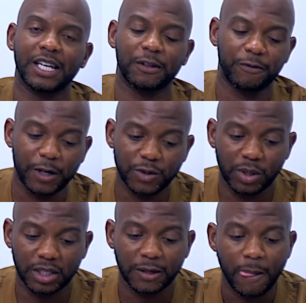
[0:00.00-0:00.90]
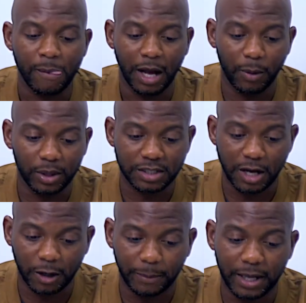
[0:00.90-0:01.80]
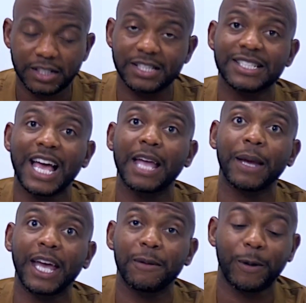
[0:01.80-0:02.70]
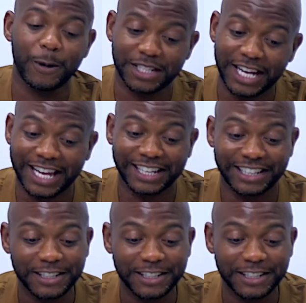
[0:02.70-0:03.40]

The first one I want to talk about is the type A personality.